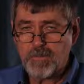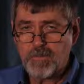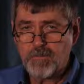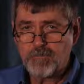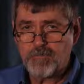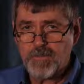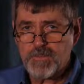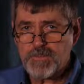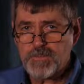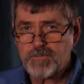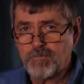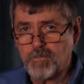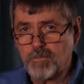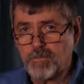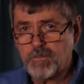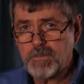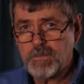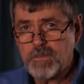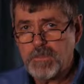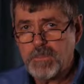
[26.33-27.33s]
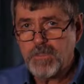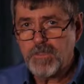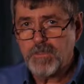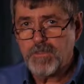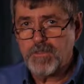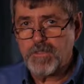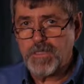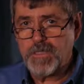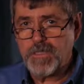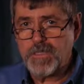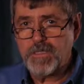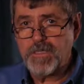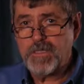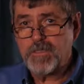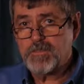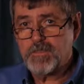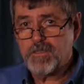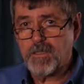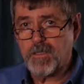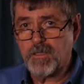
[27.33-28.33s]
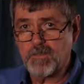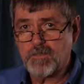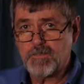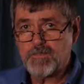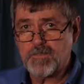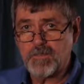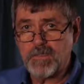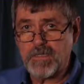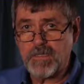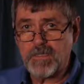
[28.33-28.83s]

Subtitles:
First of all, you're going to need to go to the